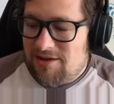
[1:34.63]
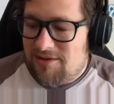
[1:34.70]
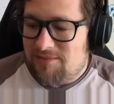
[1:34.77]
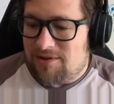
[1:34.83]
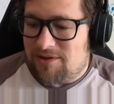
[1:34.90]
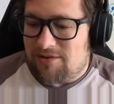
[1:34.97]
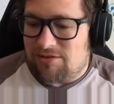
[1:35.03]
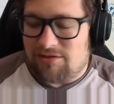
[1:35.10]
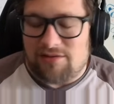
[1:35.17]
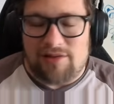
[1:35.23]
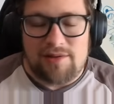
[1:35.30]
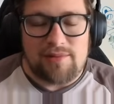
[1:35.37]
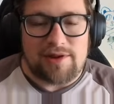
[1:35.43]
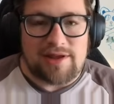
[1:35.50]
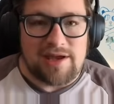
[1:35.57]
because the
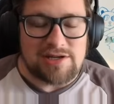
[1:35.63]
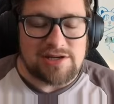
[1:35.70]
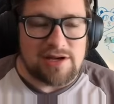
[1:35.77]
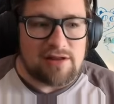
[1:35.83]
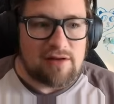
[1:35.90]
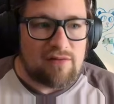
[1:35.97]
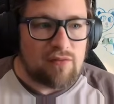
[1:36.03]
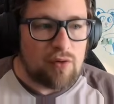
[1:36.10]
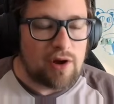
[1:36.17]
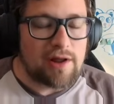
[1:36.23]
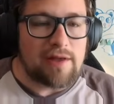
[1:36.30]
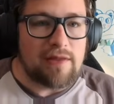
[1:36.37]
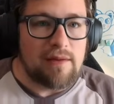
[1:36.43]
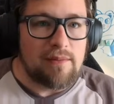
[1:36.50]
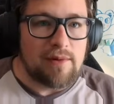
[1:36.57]
limitations of
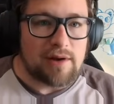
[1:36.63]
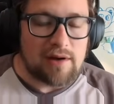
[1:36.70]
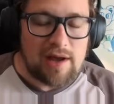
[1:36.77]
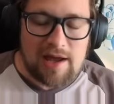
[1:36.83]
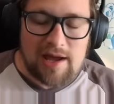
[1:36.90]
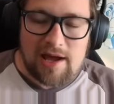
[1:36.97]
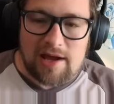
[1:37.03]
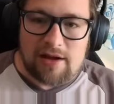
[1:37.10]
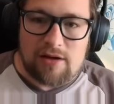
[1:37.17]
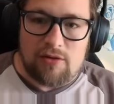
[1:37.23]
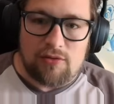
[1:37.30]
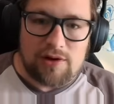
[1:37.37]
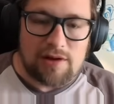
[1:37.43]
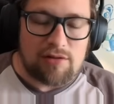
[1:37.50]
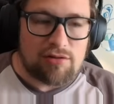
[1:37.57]
running them in AI
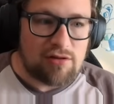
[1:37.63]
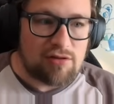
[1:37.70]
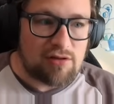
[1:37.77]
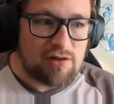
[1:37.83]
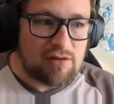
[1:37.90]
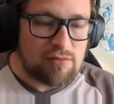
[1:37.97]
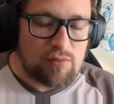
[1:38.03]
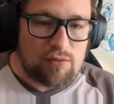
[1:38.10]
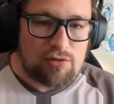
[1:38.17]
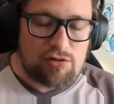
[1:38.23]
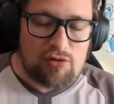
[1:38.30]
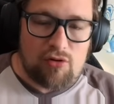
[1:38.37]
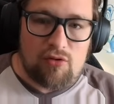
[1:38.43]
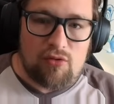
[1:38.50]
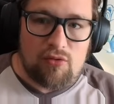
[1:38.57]
coding assistance were
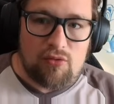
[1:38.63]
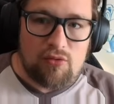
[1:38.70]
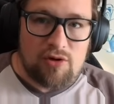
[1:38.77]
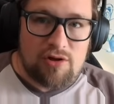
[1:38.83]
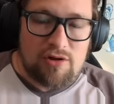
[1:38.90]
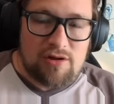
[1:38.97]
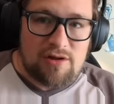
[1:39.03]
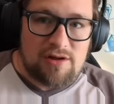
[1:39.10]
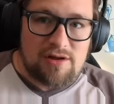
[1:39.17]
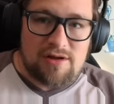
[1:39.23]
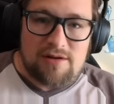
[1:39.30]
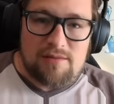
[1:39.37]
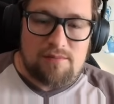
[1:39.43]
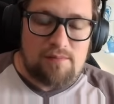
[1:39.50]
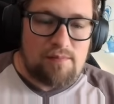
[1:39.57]
so
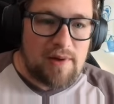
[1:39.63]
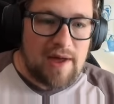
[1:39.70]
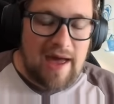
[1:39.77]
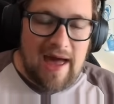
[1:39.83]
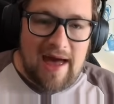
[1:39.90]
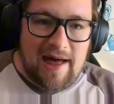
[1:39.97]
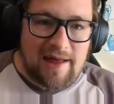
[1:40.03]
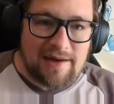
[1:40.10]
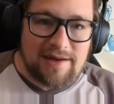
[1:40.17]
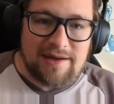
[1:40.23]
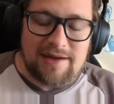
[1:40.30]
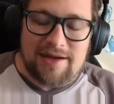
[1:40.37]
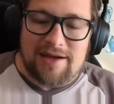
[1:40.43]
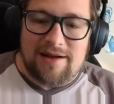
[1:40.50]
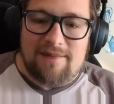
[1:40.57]
bad
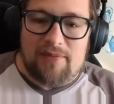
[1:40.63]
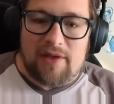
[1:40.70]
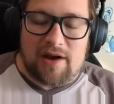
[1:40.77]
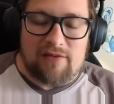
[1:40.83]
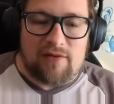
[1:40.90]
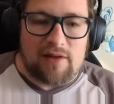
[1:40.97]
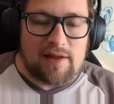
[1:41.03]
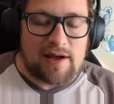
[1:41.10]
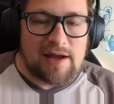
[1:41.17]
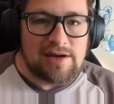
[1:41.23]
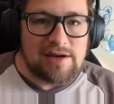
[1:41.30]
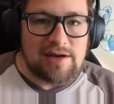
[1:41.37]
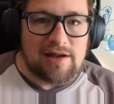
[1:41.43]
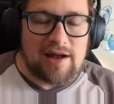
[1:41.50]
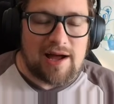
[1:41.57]
that I felt like I
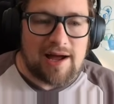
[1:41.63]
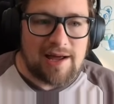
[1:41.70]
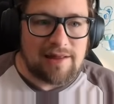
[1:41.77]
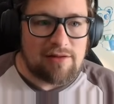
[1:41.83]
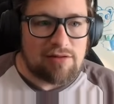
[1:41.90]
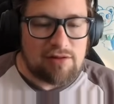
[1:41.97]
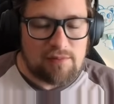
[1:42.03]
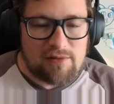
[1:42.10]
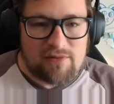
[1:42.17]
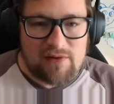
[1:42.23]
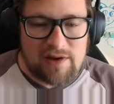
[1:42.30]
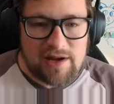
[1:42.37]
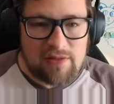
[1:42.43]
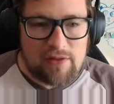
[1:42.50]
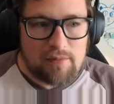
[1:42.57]
needed to highly simplify
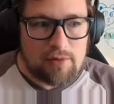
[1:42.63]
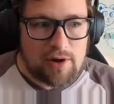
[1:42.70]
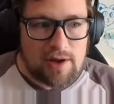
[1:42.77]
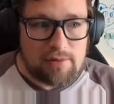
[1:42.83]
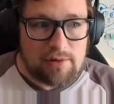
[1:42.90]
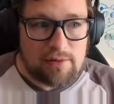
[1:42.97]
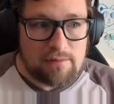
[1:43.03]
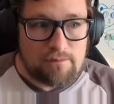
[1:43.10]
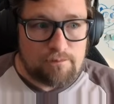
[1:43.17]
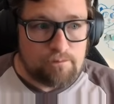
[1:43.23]
down the problem.